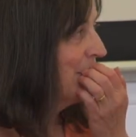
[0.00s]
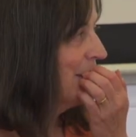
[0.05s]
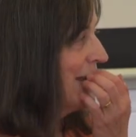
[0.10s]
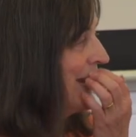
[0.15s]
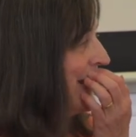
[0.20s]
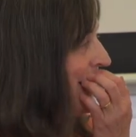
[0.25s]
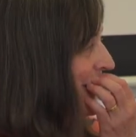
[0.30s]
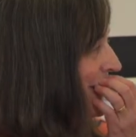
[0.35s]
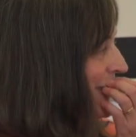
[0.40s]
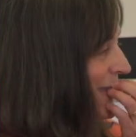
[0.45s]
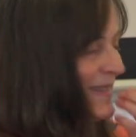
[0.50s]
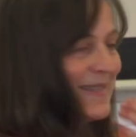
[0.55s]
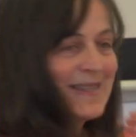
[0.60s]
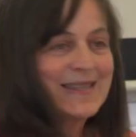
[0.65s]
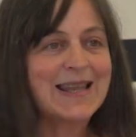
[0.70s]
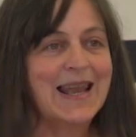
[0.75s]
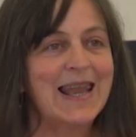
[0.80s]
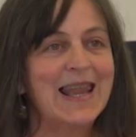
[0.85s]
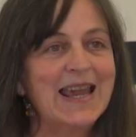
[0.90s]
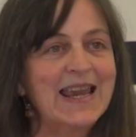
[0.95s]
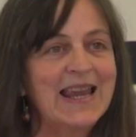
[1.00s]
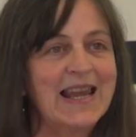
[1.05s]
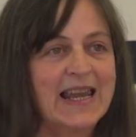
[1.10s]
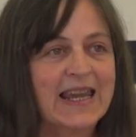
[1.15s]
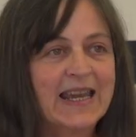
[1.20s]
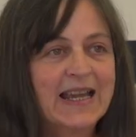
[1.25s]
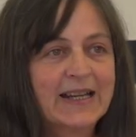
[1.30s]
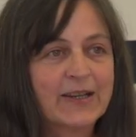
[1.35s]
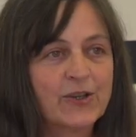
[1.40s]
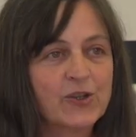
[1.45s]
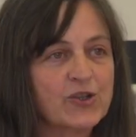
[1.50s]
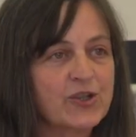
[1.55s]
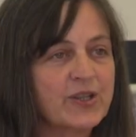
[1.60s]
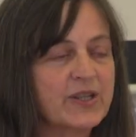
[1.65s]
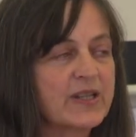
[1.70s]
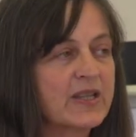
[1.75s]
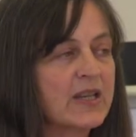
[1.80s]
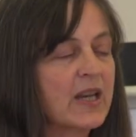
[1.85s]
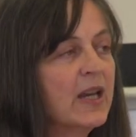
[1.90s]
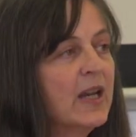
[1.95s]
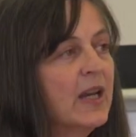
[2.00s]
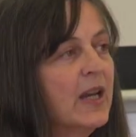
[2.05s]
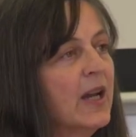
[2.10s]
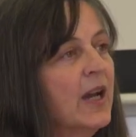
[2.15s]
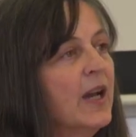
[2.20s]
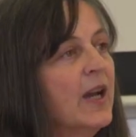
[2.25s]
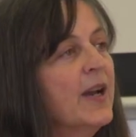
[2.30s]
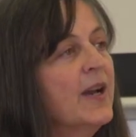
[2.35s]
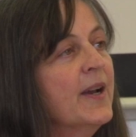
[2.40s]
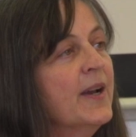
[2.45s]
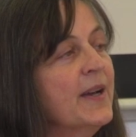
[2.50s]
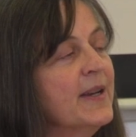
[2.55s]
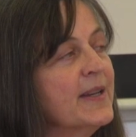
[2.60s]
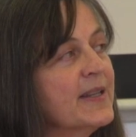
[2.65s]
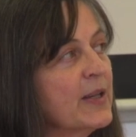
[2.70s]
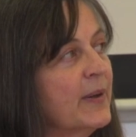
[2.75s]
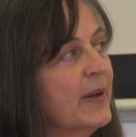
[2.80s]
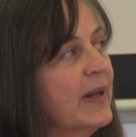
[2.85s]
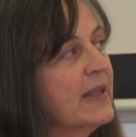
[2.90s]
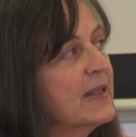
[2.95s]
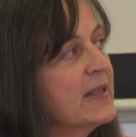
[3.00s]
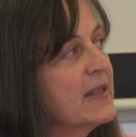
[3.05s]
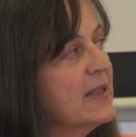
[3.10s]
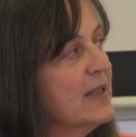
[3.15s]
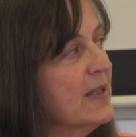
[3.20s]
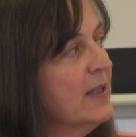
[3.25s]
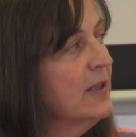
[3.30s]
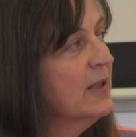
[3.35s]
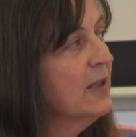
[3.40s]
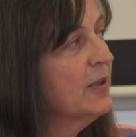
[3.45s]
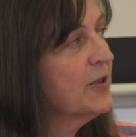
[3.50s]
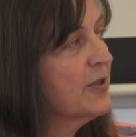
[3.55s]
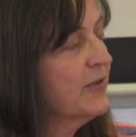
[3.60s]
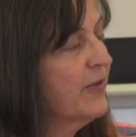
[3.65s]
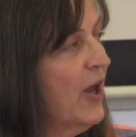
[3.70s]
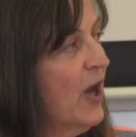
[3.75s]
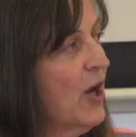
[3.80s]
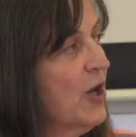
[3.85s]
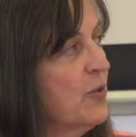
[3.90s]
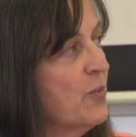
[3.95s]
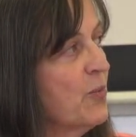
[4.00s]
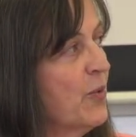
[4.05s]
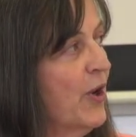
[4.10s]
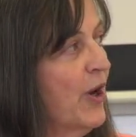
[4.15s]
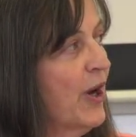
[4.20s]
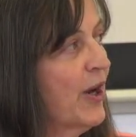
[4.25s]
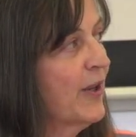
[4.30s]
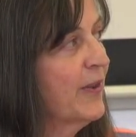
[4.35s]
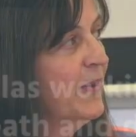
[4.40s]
me slightly anxious. So I did a lot of homework,